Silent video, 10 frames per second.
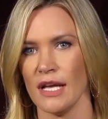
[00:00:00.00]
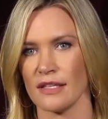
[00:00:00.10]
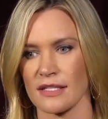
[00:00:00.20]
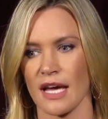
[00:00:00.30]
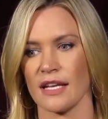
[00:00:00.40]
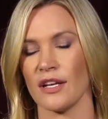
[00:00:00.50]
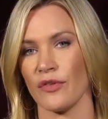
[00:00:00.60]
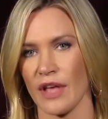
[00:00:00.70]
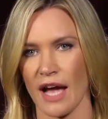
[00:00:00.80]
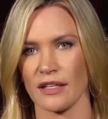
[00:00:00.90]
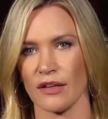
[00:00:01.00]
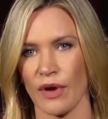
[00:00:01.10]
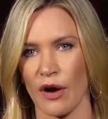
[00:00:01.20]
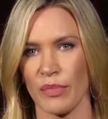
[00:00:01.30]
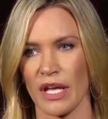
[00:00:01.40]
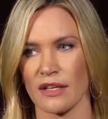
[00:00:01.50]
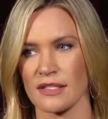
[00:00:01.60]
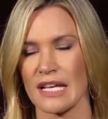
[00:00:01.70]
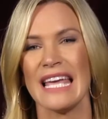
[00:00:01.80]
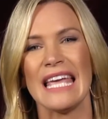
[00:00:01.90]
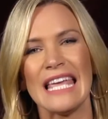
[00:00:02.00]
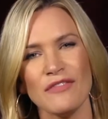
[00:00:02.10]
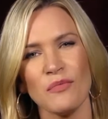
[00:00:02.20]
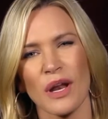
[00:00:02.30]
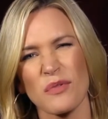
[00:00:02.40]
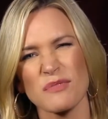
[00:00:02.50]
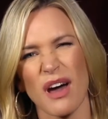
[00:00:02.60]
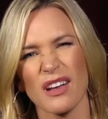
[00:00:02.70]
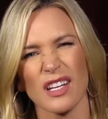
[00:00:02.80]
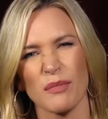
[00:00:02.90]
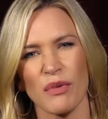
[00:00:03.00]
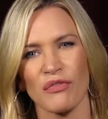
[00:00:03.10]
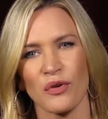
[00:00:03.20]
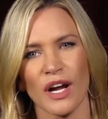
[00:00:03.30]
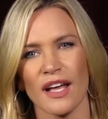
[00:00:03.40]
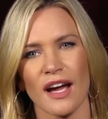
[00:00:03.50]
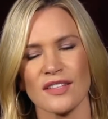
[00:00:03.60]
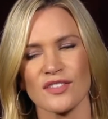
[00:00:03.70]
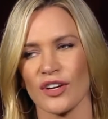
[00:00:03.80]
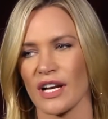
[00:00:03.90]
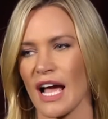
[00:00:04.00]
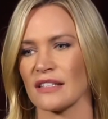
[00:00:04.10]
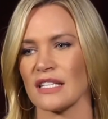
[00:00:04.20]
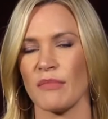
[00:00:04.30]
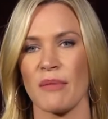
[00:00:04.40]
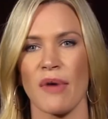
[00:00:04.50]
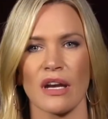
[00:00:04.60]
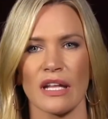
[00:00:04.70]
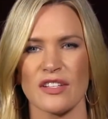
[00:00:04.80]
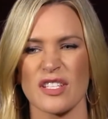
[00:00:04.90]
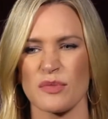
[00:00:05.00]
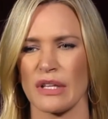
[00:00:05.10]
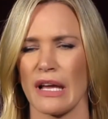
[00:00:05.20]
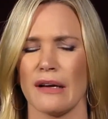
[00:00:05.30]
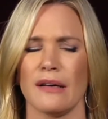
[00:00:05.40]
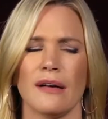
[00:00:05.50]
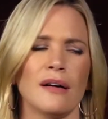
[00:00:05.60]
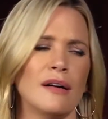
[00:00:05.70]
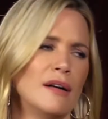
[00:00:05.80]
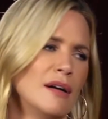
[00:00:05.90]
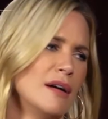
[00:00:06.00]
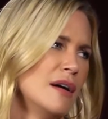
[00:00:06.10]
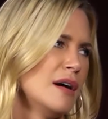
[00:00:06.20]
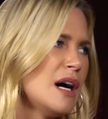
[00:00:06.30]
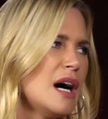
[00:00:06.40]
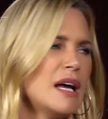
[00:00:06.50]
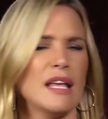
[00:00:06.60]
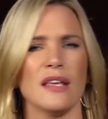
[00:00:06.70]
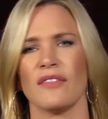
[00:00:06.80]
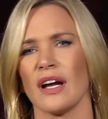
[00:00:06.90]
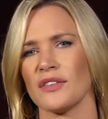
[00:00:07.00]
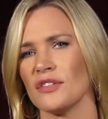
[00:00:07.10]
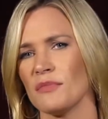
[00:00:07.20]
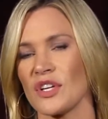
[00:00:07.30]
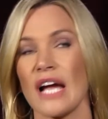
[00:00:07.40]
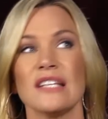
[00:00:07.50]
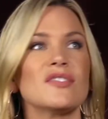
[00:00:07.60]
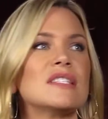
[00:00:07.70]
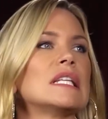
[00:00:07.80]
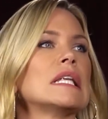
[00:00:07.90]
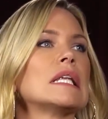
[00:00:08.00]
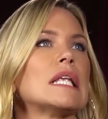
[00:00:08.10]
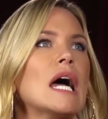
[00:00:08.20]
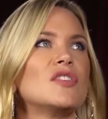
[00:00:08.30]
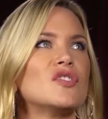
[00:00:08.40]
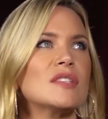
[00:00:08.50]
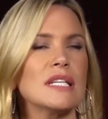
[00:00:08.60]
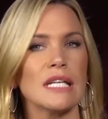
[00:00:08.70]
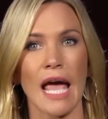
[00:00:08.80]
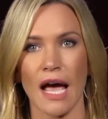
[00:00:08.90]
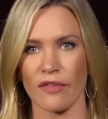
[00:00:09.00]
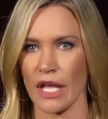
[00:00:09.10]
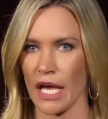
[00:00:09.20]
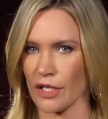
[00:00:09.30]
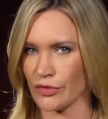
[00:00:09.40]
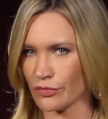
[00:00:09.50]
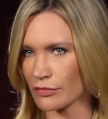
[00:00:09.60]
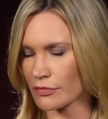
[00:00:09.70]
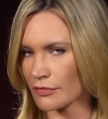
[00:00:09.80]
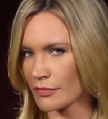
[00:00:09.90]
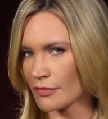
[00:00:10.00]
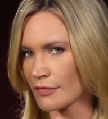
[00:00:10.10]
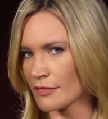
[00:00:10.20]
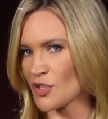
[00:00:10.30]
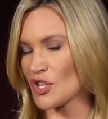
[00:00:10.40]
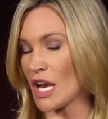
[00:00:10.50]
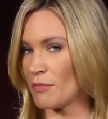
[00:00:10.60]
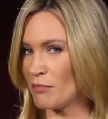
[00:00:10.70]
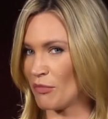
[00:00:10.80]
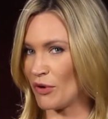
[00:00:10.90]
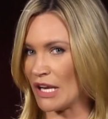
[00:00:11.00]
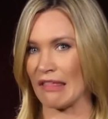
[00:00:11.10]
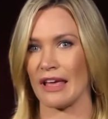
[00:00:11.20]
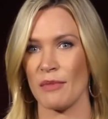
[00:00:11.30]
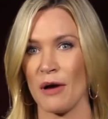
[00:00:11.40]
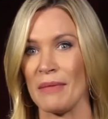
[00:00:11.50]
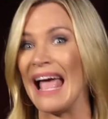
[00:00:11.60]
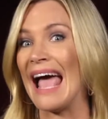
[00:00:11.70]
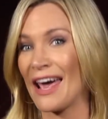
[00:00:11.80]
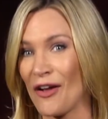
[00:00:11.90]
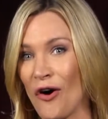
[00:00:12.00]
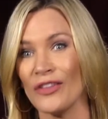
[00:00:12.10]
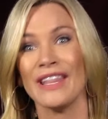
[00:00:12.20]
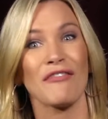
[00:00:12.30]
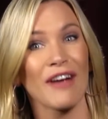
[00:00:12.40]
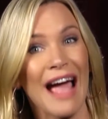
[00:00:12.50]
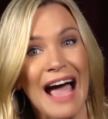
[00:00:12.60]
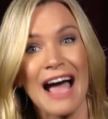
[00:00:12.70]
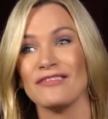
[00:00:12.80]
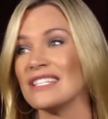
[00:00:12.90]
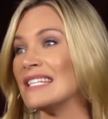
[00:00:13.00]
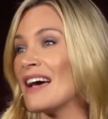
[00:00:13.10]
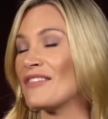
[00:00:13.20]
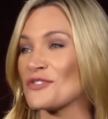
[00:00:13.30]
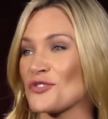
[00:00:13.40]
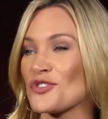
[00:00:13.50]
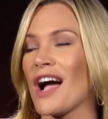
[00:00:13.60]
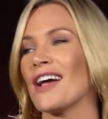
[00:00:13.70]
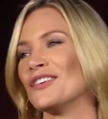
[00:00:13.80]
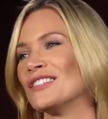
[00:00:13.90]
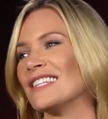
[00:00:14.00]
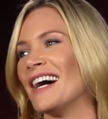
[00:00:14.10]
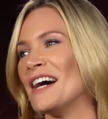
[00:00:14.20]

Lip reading: decided to go the acting route, because even when I was modeling before I'd started acting, my model agents were like, oh, honey, you've got too much. I just didn't have that shut up and be pretty thing about me at all. Never have, didn't have it as a child,